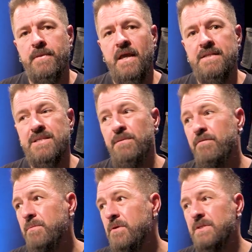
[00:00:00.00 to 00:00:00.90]
And some
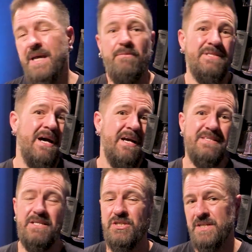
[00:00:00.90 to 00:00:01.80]
of the music I was
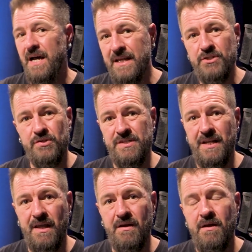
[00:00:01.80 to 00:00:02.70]
honestly just not
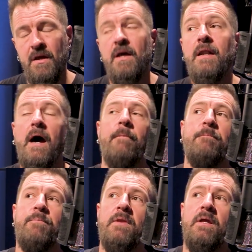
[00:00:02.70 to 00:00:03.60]
interested in. Now,
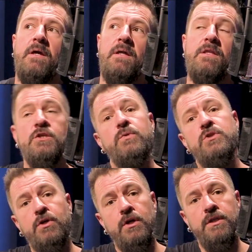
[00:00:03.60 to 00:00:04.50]
this
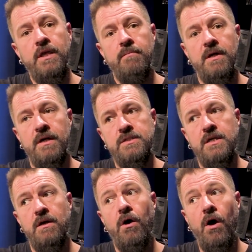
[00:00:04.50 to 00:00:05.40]
was a good thing, because
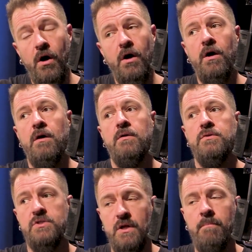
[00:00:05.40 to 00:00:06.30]
there are
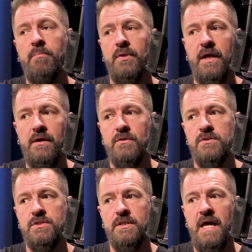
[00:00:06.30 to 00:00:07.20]
some
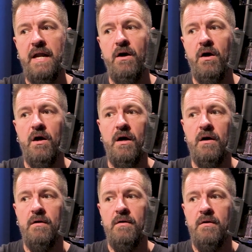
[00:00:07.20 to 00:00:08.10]
players that
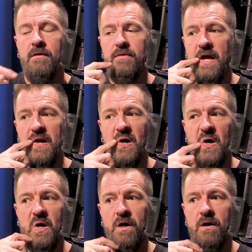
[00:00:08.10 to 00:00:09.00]
are... that
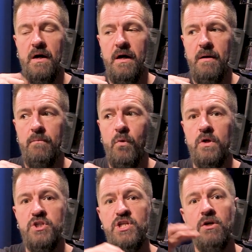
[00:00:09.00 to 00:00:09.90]
are uh,
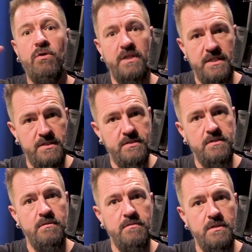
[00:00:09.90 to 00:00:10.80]
more
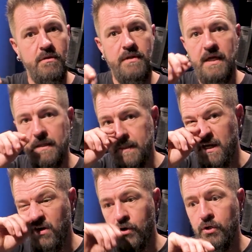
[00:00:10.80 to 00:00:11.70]
generalists. So they,
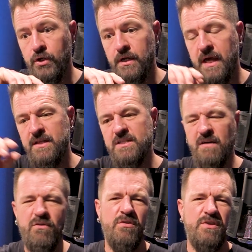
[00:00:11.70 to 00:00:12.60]
they are good at
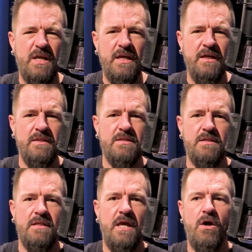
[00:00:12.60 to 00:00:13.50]
several
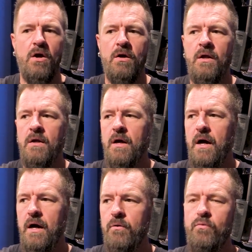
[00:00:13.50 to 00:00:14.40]
things. They are
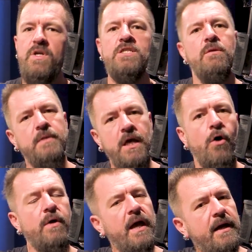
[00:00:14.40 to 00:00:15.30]
uh, reasonably
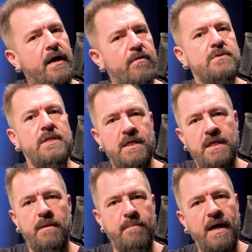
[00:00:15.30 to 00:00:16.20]
okay at others and can
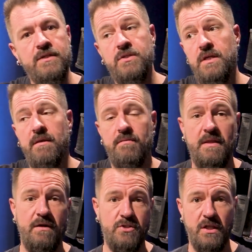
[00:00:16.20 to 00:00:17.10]
get by. So they,
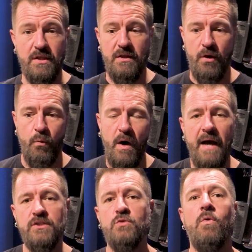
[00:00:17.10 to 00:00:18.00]
there's a, a
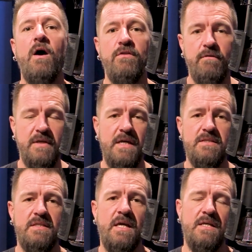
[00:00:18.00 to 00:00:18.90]
wide swath of
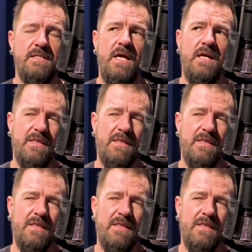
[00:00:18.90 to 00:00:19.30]
gigs that they can take.